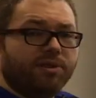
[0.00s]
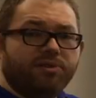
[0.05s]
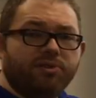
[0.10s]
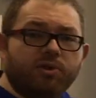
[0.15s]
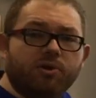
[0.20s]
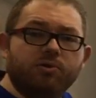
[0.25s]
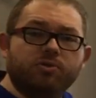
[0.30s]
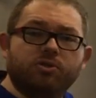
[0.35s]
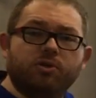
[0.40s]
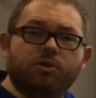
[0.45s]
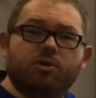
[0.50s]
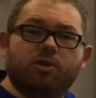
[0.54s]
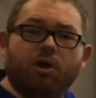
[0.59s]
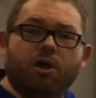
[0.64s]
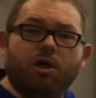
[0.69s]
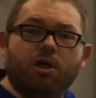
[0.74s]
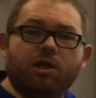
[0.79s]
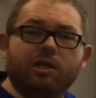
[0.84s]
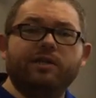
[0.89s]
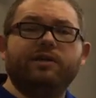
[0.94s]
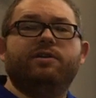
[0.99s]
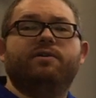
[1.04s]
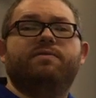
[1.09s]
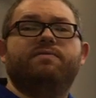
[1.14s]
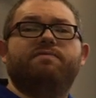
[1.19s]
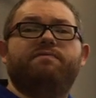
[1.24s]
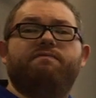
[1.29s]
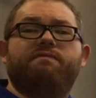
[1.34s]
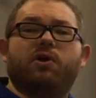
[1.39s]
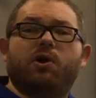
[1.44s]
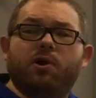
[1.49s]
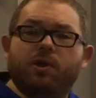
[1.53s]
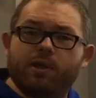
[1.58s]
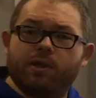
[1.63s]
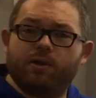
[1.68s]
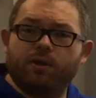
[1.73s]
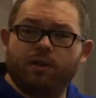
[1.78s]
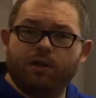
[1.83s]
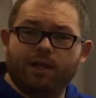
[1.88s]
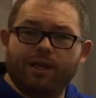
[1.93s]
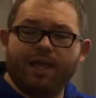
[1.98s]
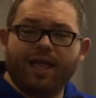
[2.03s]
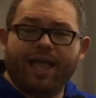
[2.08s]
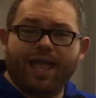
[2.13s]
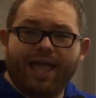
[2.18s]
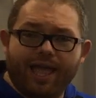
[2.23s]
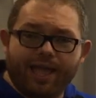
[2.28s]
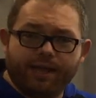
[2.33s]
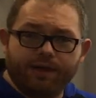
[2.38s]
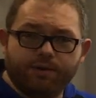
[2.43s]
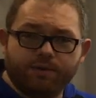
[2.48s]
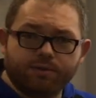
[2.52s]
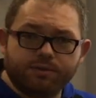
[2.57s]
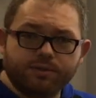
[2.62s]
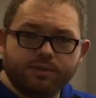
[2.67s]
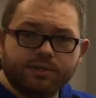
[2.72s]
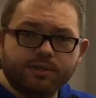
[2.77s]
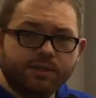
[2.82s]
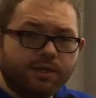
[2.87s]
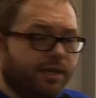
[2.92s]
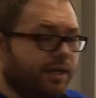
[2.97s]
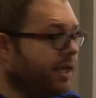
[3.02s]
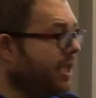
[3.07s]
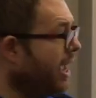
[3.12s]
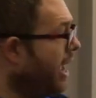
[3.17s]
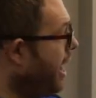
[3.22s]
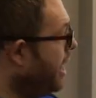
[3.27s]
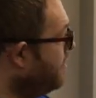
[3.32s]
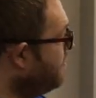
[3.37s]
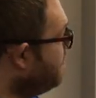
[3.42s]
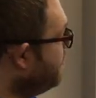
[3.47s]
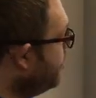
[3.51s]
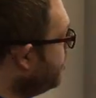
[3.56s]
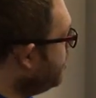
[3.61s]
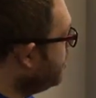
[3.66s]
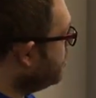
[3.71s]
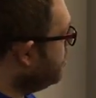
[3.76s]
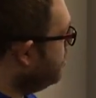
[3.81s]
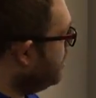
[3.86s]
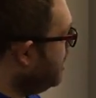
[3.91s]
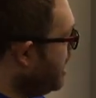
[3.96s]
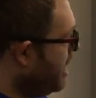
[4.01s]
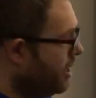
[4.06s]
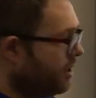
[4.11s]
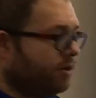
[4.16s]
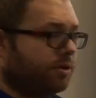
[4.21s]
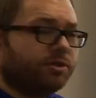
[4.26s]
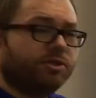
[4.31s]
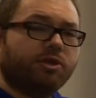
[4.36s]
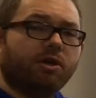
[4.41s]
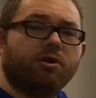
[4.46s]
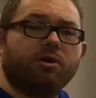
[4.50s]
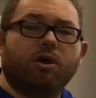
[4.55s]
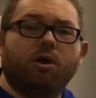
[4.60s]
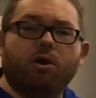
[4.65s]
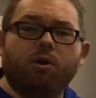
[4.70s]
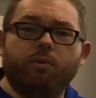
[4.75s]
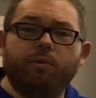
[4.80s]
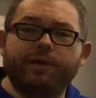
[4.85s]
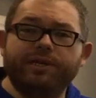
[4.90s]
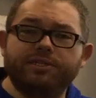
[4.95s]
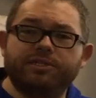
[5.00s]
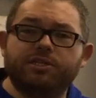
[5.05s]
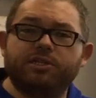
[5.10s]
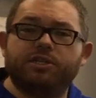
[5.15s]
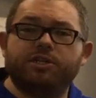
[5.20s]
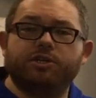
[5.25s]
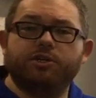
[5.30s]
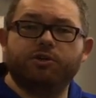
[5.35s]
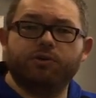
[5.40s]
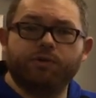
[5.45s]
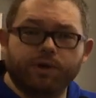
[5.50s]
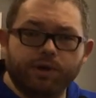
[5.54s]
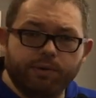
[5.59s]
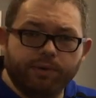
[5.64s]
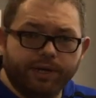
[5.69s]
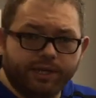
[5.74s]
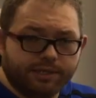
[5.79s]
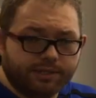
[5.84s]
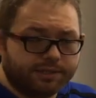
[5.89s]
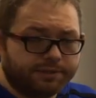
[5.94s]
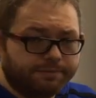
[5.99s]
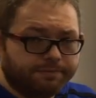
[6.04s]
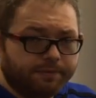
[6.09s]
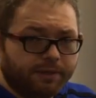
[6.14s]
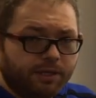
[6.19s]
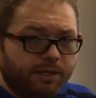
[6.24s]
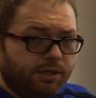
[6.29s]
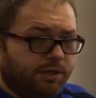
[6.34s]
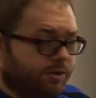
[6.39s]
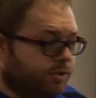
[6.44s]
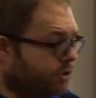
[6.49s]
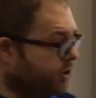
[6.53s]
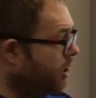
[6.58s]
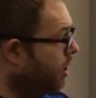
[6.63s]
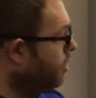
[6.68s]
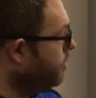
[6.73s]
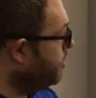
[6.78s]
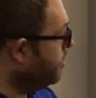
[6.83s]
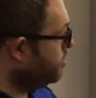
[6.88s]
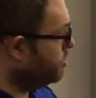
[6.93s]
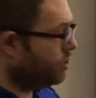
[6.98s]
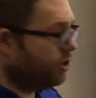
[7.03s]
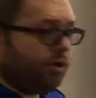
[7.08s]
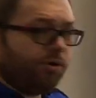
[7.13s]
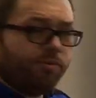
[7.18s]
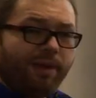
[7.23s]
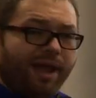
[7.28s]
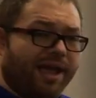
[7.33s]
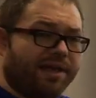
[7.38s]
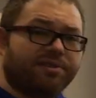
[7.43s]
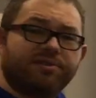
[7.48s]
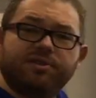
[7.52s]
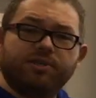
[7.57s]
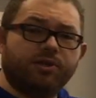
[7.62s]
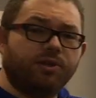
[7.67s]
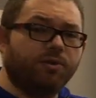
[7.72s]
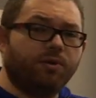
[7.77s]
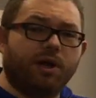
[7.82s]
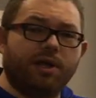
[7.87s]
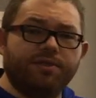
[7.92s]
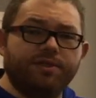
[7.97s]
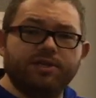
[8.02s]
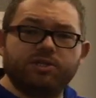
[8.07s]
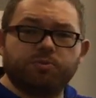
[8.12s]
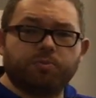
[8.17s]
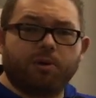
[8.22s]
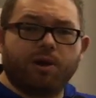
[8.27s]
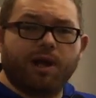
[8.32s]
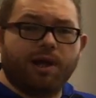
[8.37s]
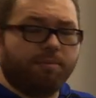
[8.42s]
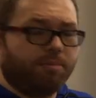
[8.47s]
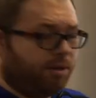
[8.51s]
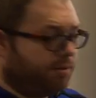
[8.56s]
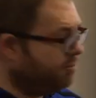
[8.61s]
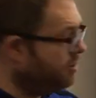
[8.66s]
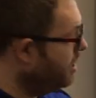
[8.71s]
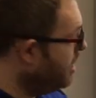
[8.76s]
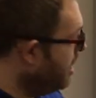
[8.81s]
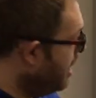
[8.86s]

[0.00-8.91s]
that those are called vertical angles. And vertical angles are always congruent. So there's no math to do on this problem.